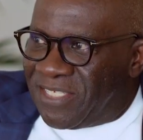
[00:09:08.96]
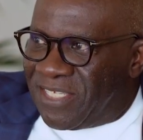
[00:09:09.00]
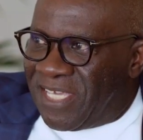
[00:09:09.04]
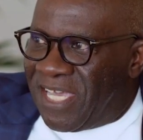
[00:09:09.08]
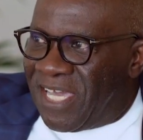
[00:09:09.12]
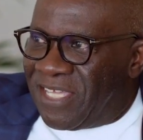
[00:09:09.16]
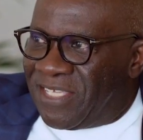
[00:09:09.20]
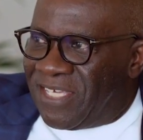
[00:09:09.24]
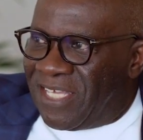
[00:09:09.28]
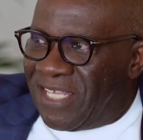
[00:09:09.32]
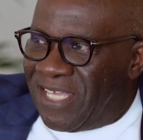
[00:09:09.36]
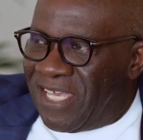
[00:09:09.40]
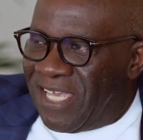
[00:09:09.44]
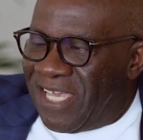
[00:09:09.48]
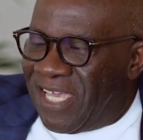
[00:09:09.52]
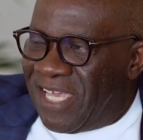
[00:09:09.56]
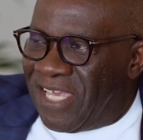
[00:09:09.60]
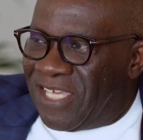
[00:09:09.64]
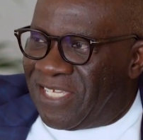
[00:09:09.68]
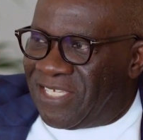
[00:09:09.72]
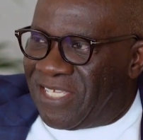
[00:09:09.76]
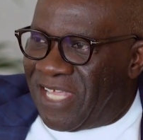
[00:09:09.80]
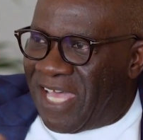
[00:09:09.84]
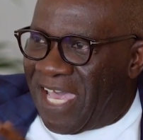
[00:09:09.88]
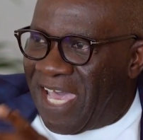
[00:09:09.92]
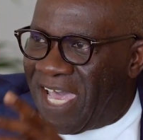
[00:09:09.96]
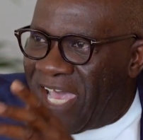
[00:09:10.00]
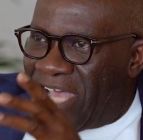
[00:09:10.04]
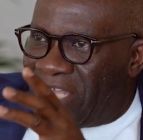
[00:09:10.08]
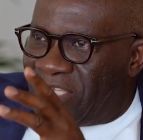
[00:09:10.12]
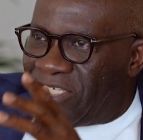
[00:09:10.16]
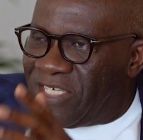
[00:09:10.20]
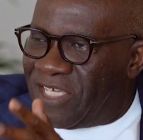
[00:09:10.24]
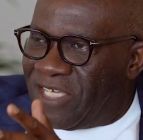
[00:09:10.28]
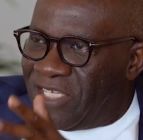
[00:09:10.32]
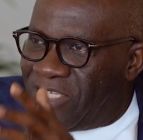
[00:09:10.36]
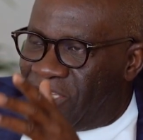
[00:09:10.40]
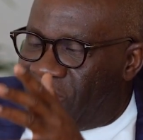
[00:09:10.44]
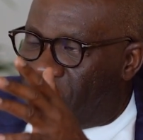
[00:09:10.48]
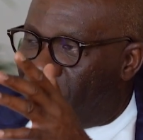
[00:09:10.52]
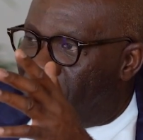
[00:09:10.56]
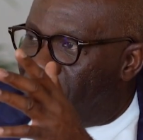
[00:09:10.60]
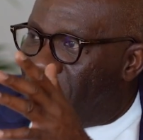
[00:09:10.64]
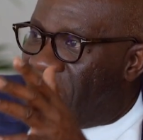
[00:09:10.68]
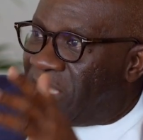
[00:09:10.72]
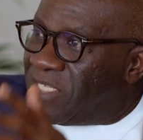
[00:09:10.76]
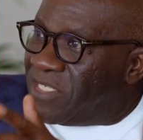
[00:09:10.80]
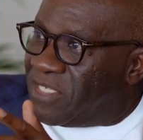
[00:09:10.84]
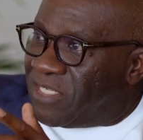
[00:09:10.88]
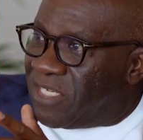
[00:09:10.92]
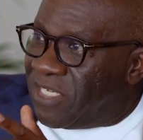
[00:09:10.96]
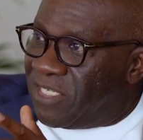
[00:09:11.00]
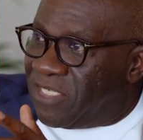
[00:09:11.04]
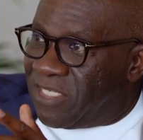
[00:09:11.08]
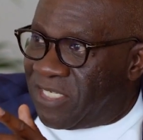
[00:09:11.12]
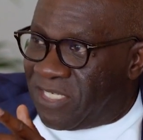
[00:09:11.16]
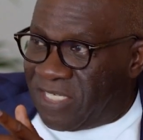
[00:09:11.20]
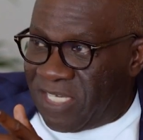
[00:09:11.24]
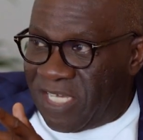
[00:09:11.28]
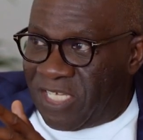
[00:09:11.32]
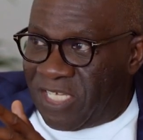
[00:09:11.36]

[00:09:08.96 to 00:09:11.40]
there really is that the command center